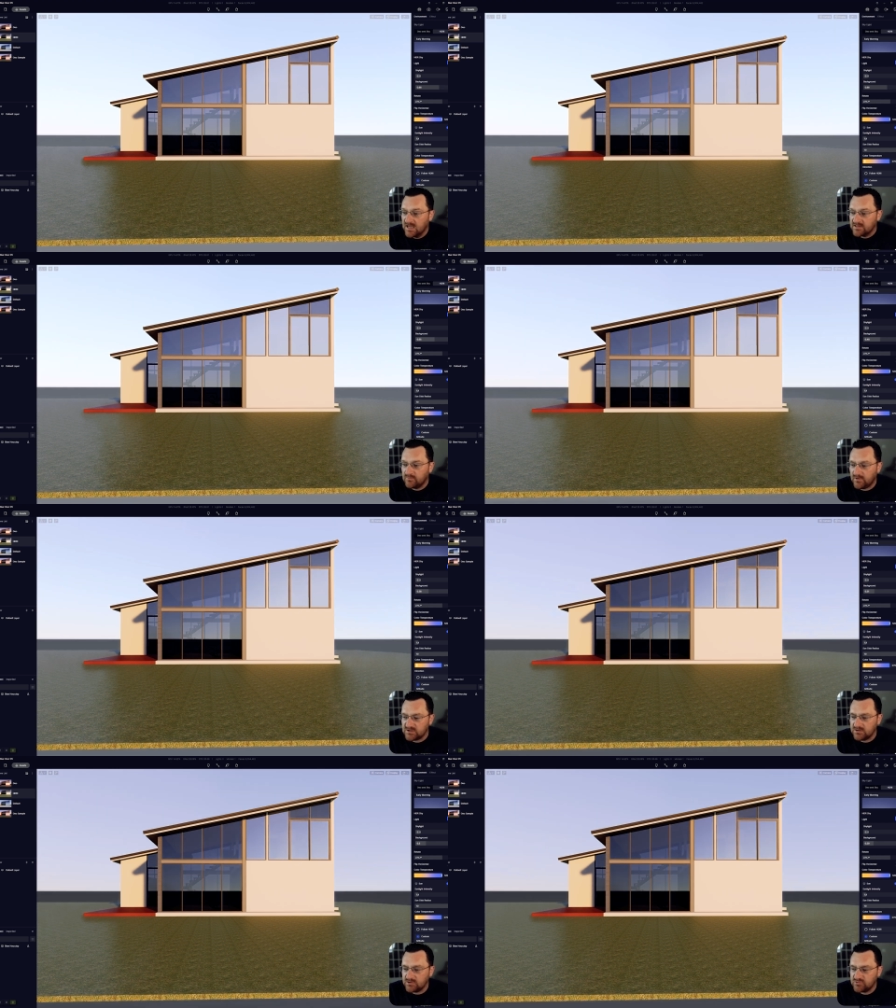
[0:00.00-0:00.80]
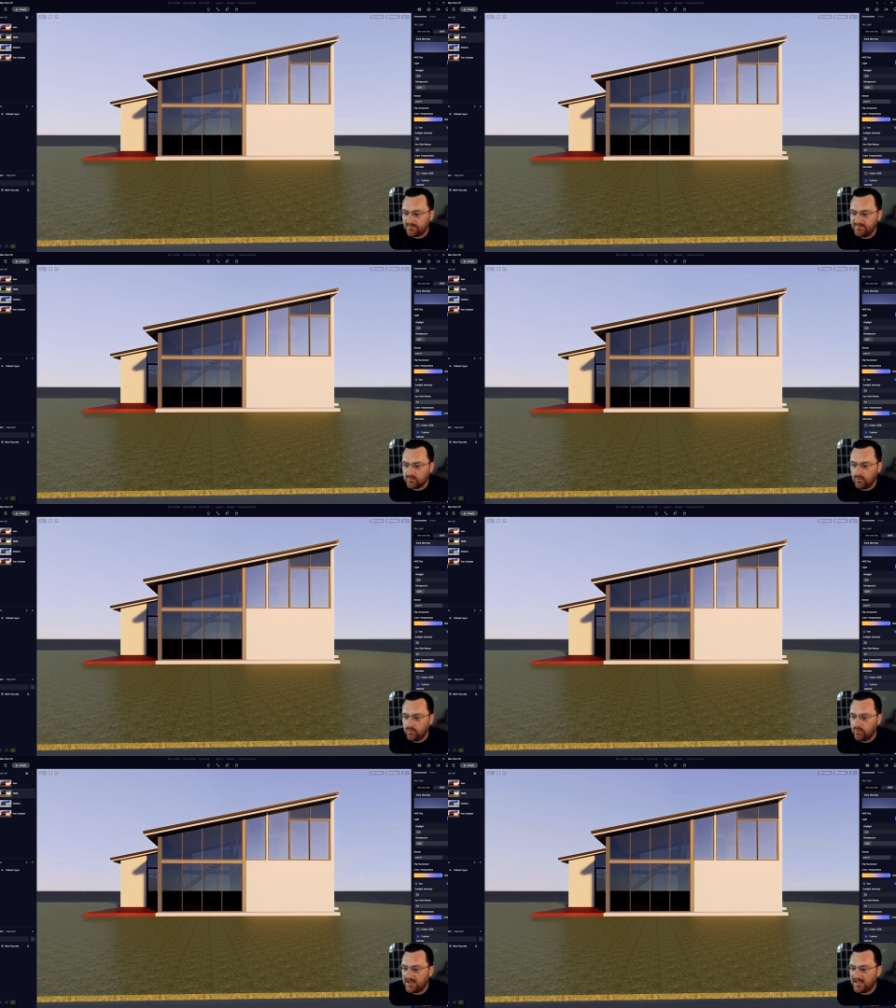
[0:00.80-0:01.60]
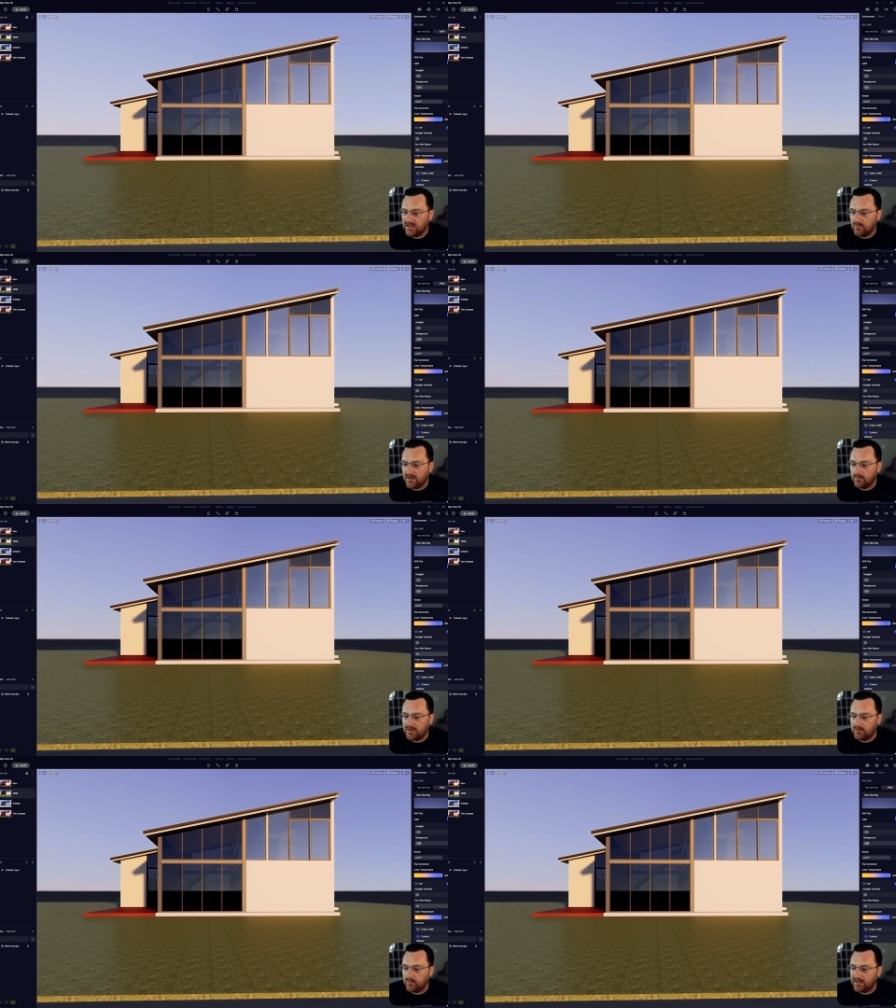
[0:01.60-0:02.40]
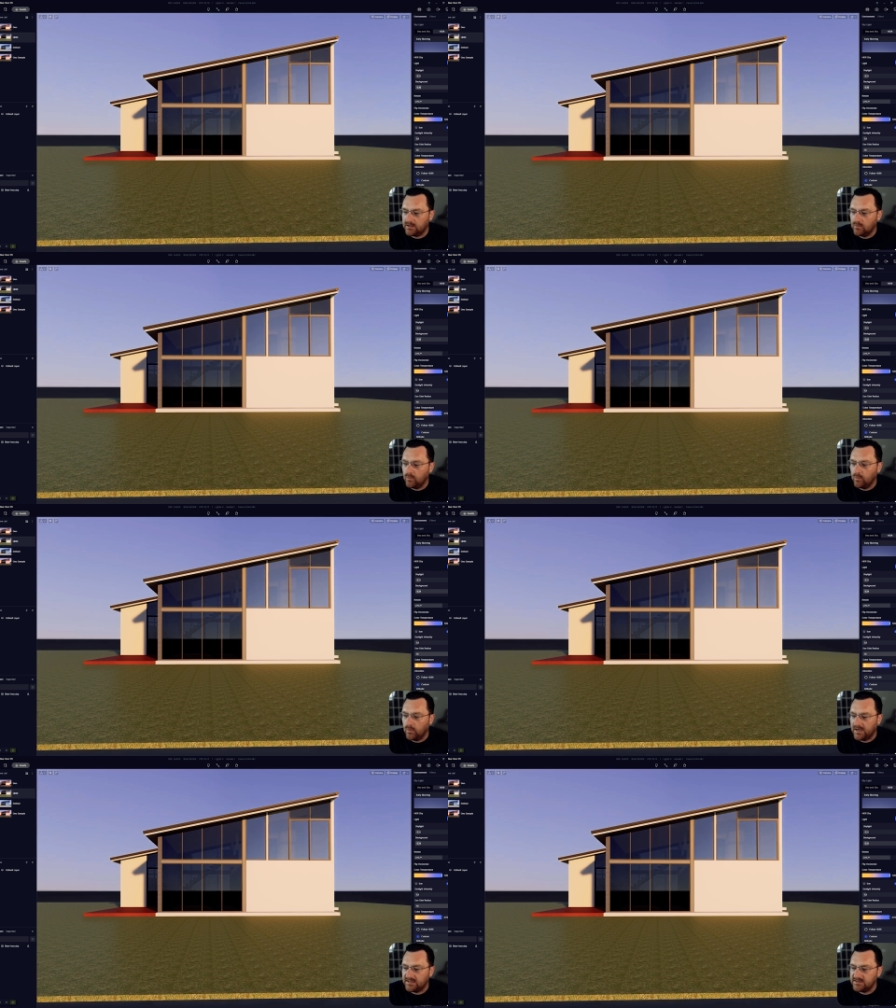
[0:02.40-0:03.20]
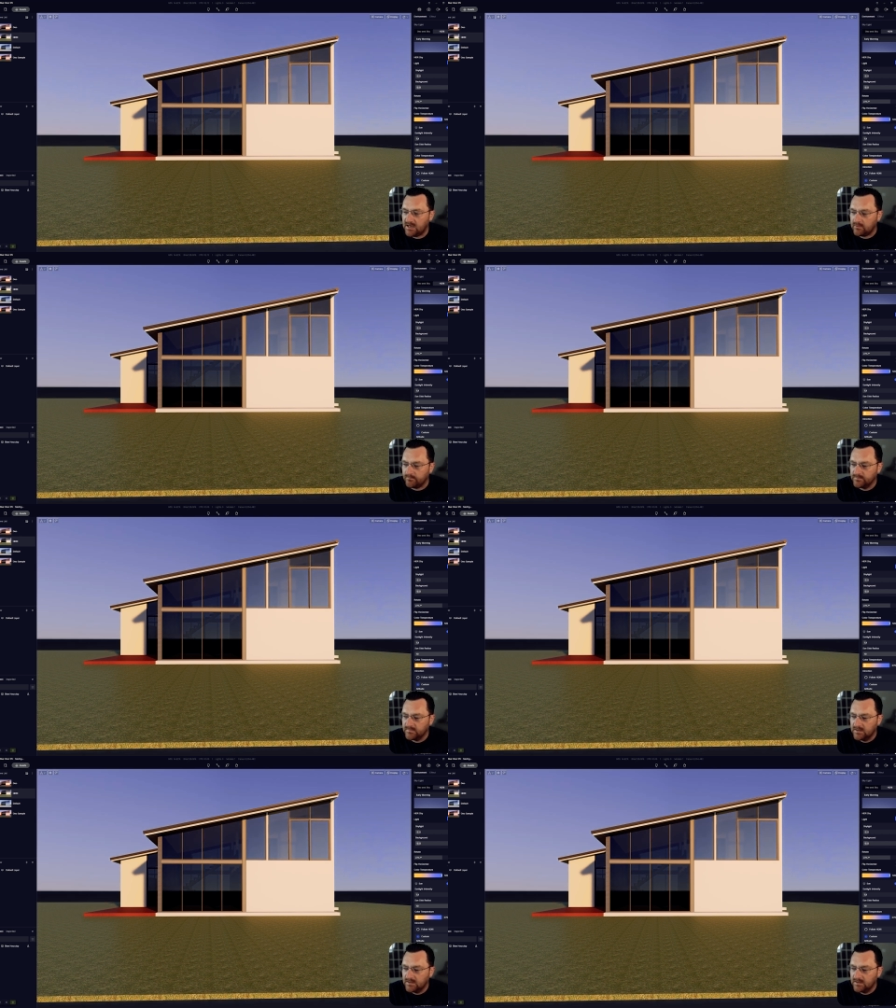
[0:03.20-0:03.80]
So we're actually going to drop it way, way, way, way, way down.